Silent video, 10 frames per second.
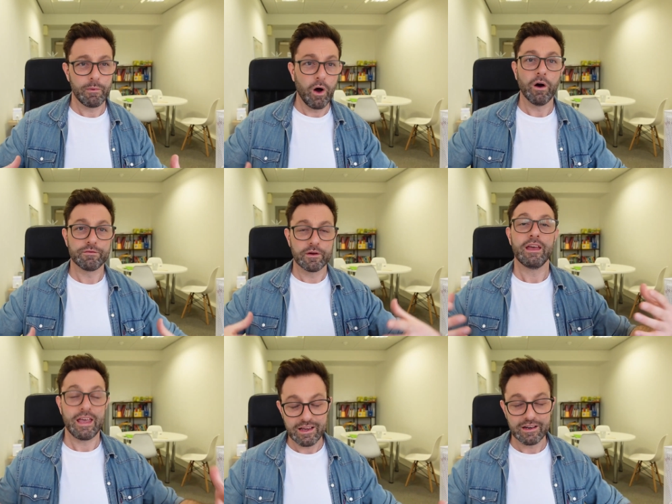of
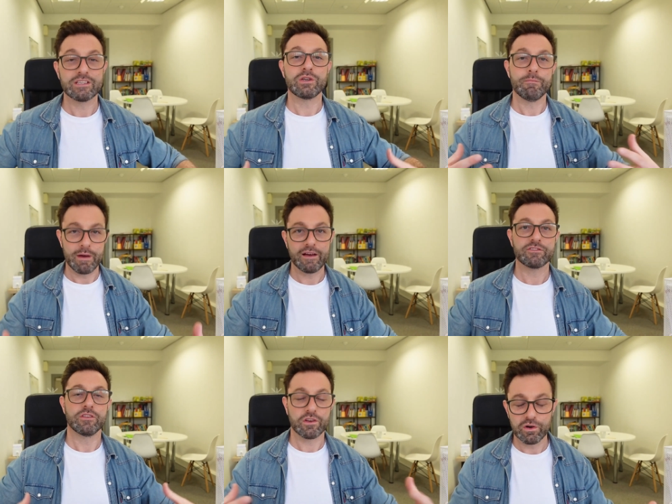English and maths
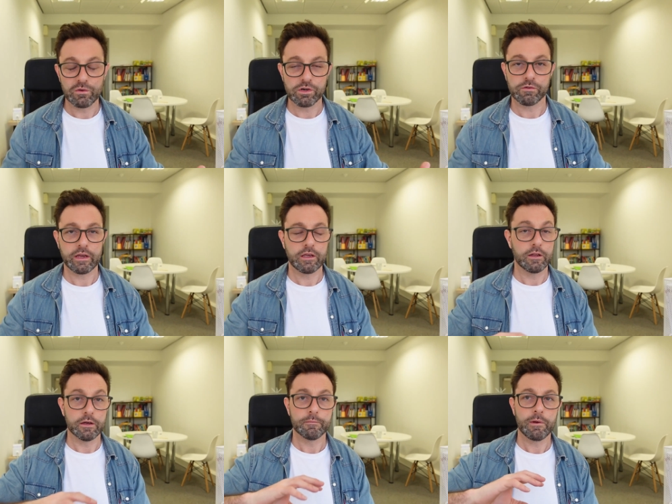and the core
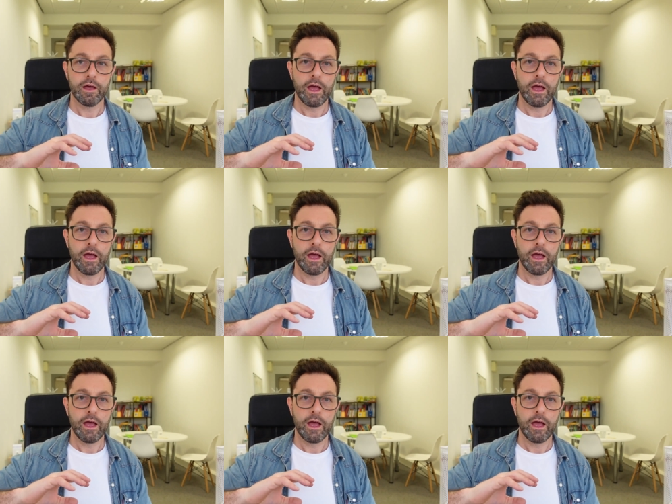curriculum,